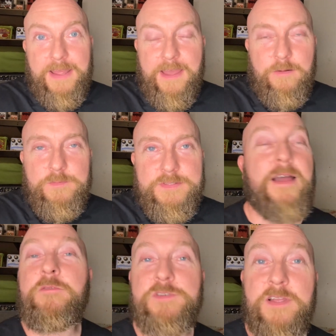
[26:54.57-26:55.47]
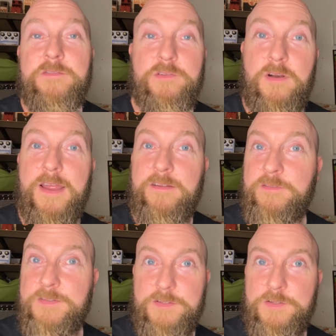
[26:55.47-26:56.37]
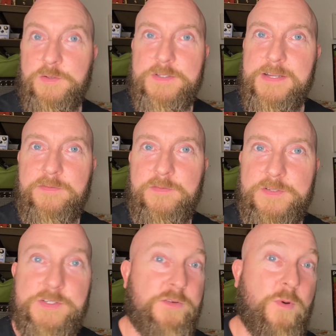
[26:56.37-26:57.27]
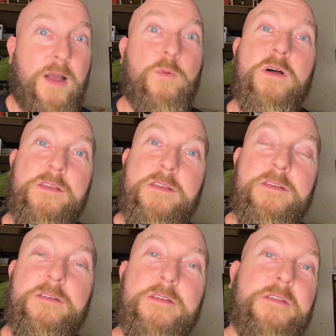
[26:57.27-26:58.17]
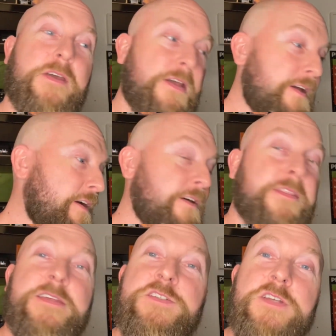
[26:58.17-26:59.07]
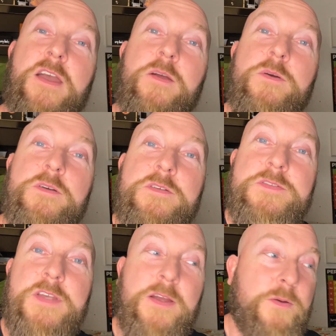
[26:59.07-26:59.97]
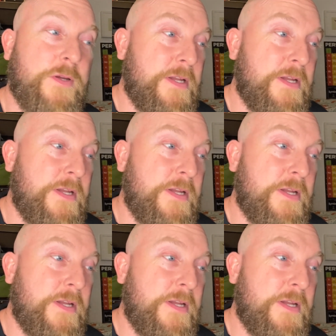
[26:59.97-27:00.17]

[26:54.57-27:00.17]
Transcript: it helped. I reserve the right to do what I want on this show. So